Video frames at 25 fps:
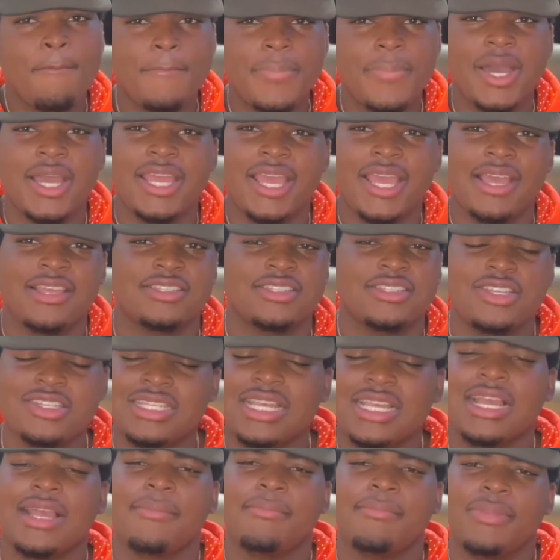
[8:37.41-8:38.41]
But yes,
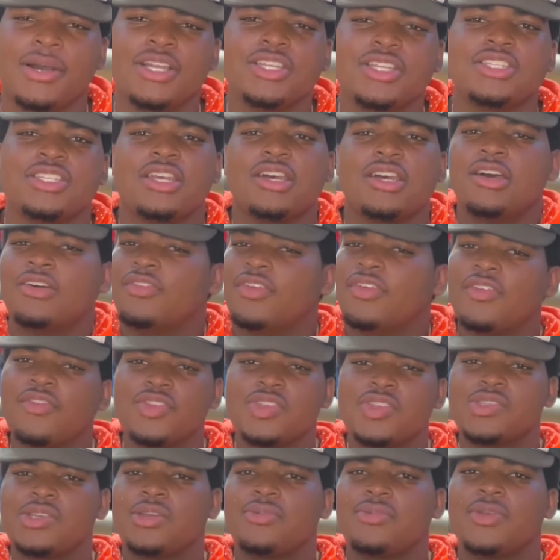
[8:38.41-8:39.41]
there's like a bunch of
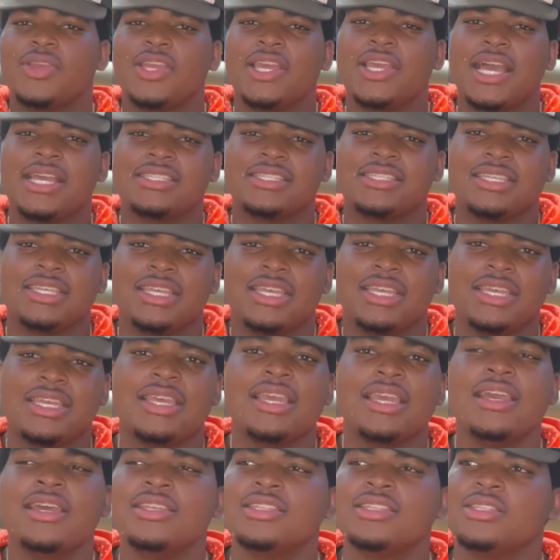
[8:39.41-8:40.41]
inventory where you guys can
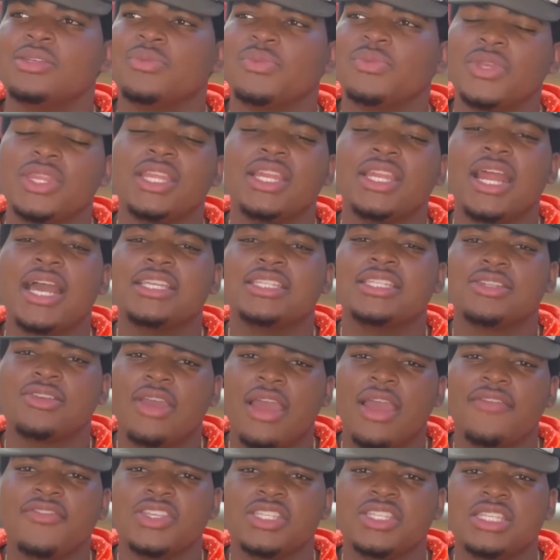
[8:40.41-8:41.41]
get some really nice
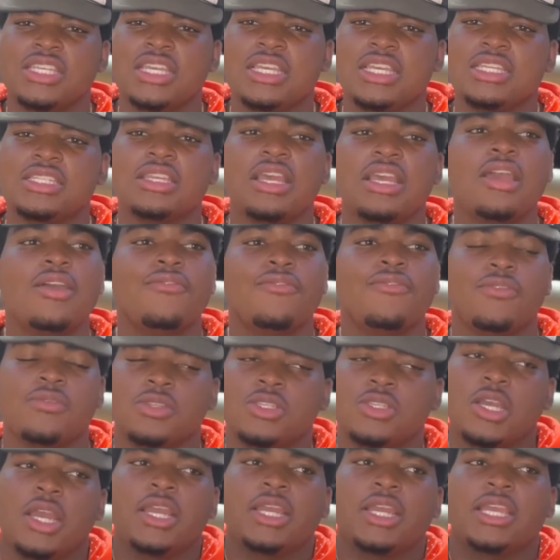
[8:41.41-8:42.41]
graphic tees,
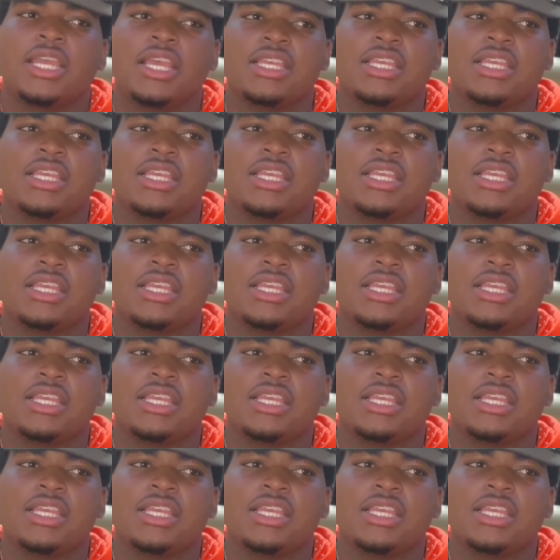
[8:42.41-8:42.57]
from Target.